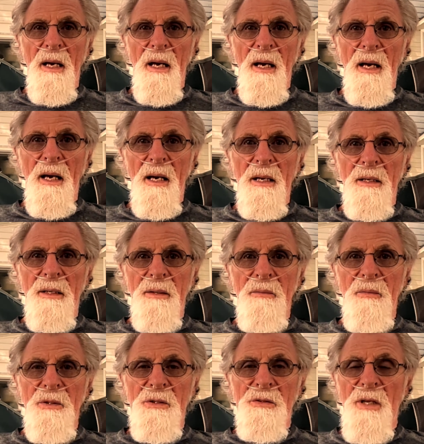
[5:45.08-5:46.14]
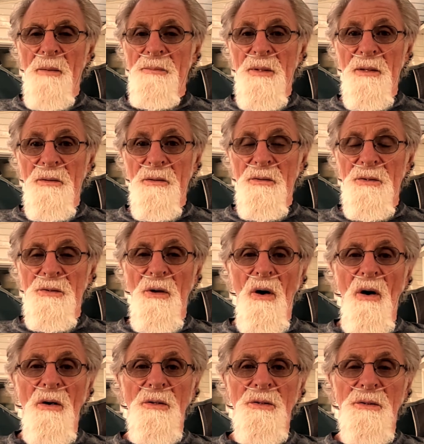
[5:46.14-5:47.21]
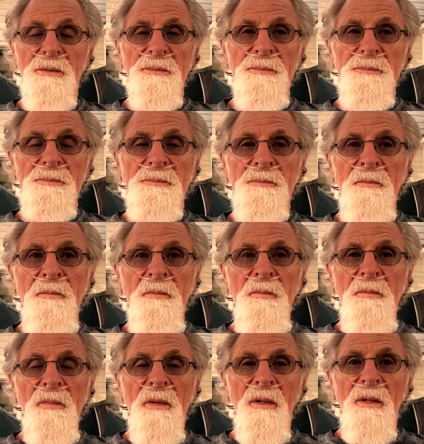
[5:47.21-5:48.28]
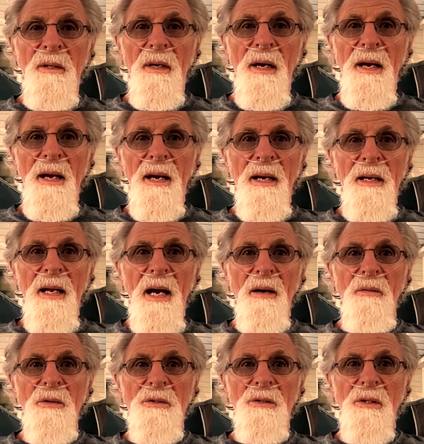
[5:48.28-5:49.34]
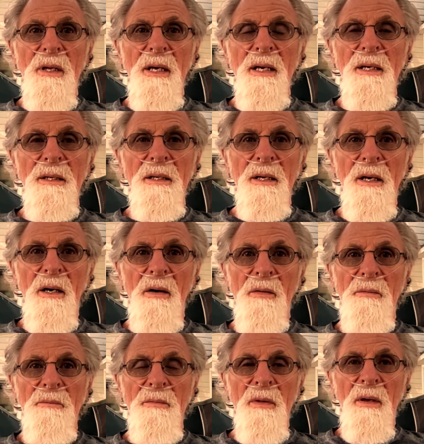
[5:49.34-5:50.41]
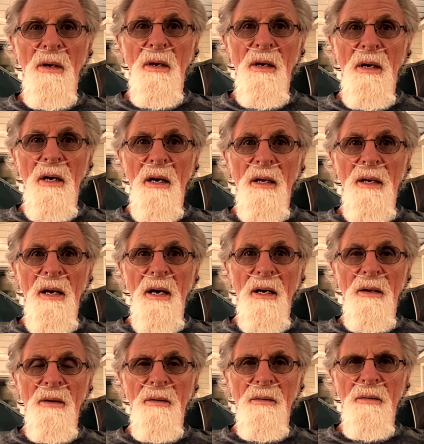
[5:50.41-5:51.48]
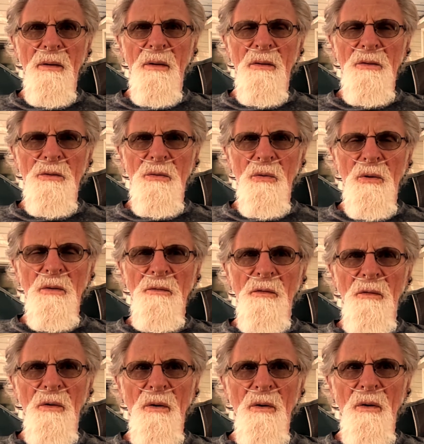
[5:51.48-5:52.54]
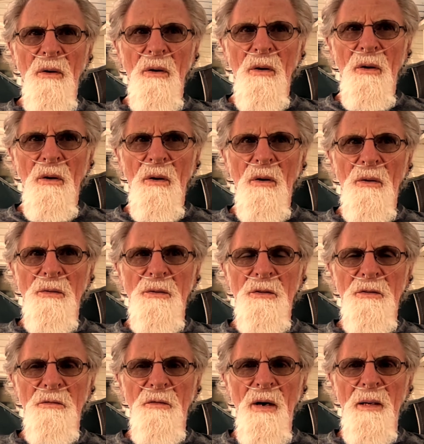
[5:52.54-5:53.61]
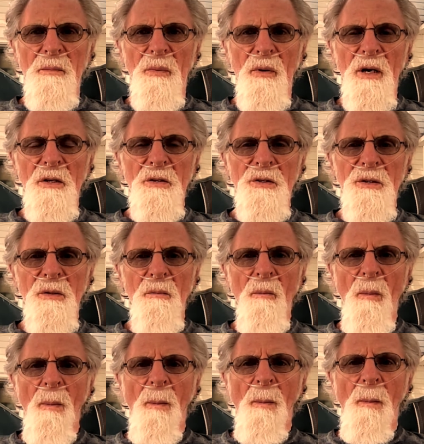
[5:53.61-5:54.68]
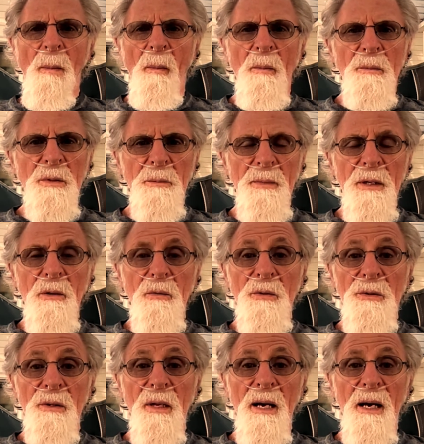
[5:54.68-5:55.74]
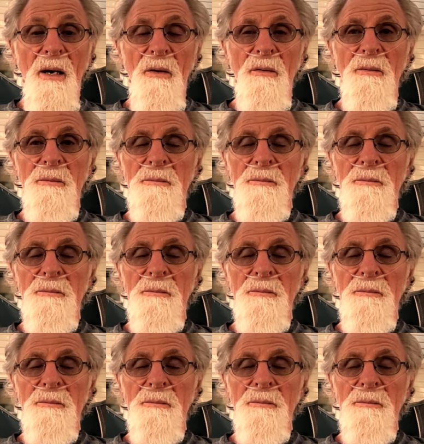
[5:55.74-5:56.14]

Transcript: and we slept under the stars. And I was laying there and I sort of heard this vibration. To me, it was loud.